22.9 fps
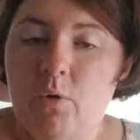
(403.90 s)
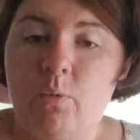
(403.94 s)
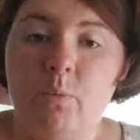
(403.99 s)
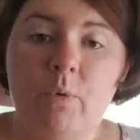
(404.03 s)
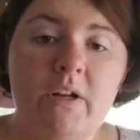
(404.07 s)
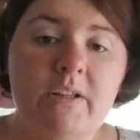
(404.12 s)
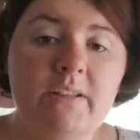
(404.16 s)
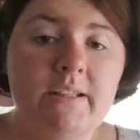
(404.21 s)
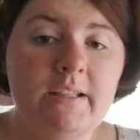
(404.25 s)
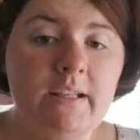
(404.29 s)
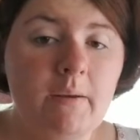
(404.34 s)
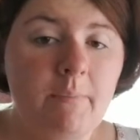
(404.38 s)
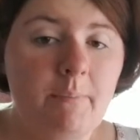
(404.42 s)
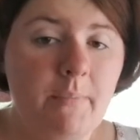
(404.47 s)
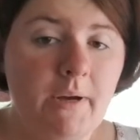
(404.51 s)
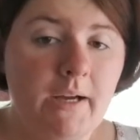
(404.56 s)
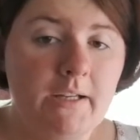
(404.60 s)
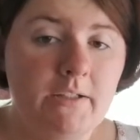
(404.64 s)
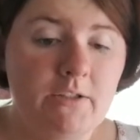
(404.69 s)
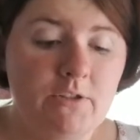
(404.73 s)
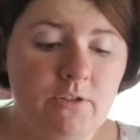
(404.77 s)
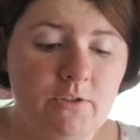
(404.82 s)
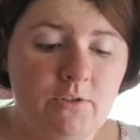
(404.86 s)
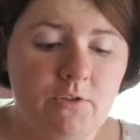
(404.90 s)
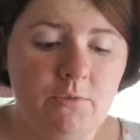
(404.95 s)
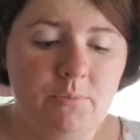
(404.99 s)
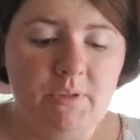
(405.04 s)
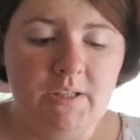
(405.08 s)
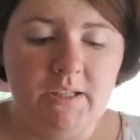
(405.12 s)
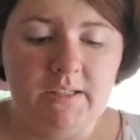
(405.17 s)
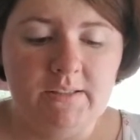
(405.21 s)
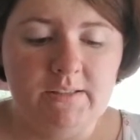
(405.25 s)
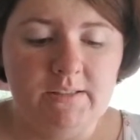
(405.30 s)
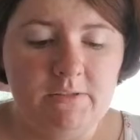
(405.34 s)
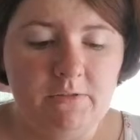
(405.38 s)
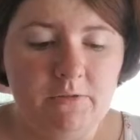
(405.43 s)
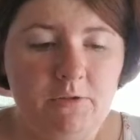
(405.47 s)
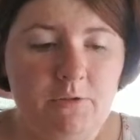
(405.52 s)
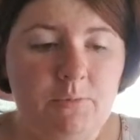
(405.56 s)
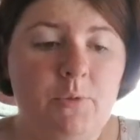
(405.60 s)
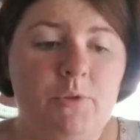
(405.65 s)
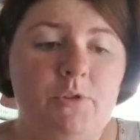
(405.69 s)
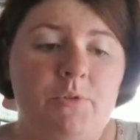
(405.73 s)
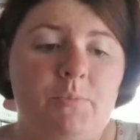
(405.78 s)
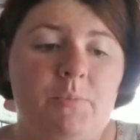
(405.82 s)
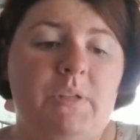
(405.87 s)
What I think I might do, because this was
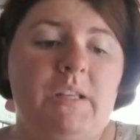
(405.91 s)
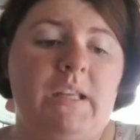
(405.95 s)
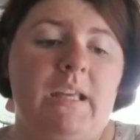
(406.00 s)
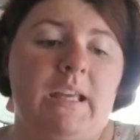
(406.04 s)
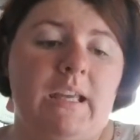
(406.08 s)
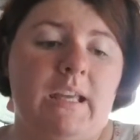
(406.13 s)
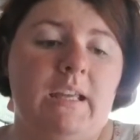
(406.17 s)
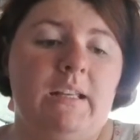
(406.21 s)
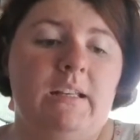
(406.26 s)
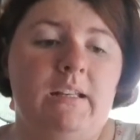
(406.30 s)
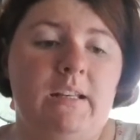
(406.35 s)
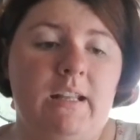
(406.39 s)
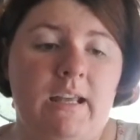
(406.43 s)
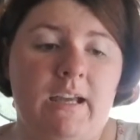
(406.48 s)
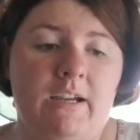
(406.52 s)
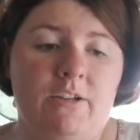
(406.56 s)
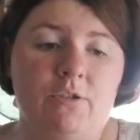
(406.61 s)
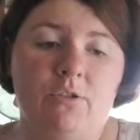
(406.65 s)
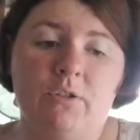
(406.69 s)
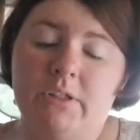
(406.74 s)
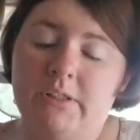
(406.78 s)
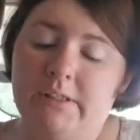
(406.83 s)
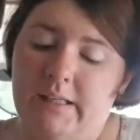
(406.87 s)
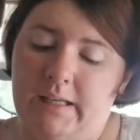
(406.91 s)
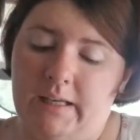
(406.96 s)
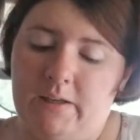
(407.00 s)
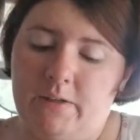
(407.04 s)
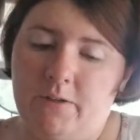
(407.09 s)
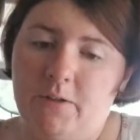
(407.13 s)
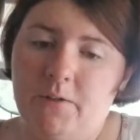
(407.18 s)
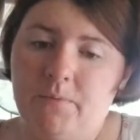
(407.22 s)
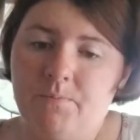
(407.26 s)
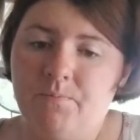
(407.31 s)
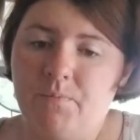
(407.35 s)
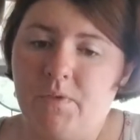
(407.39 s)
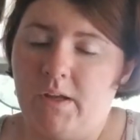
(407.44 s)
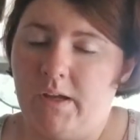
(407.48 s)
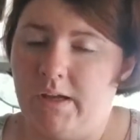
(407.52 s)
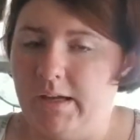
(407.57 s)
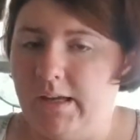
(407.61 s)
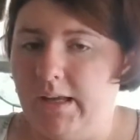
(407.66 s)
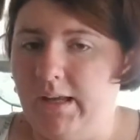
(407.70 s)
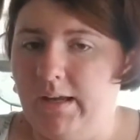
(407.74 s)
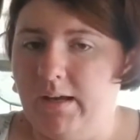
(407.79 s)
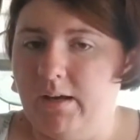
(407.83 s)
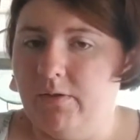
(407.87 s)
supposed to be in an actual container,
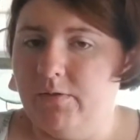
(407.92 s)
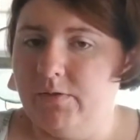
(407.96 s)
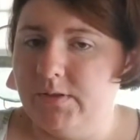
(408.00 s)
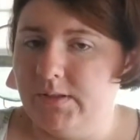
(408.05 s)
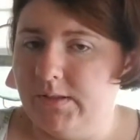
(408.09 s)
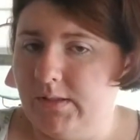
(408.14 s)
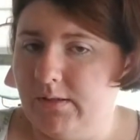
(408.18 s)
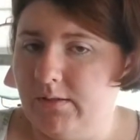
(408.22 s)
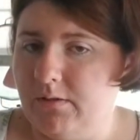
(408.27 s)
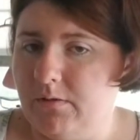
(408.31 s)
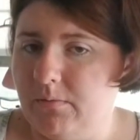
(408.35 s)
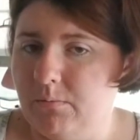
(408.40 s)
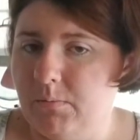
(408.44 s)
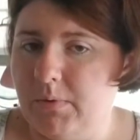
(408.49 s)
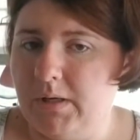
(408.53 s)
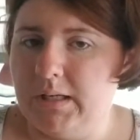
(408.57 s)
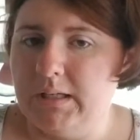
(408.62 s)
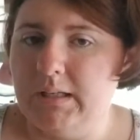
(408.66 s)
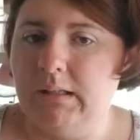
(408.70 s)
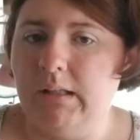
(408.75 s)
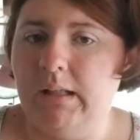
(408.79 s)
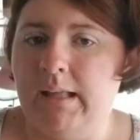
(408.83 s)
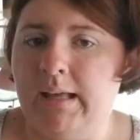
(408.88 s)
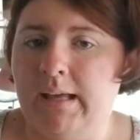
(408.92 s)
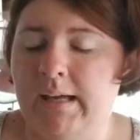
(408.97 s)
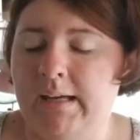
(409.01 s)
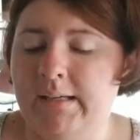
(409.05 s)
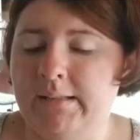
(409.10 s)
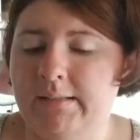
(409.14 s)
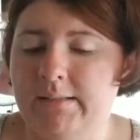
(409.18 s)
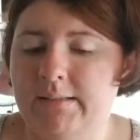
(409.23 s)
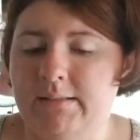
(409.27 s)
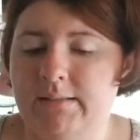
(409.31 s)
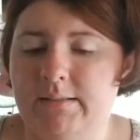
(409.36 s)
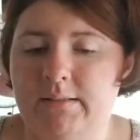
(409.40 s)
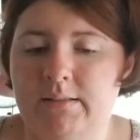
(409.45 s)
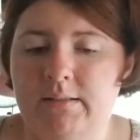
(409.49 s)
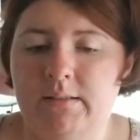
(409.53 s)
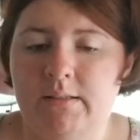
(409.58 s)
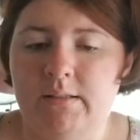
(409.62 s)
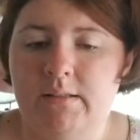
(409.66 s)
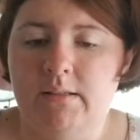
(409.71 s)
I have some glass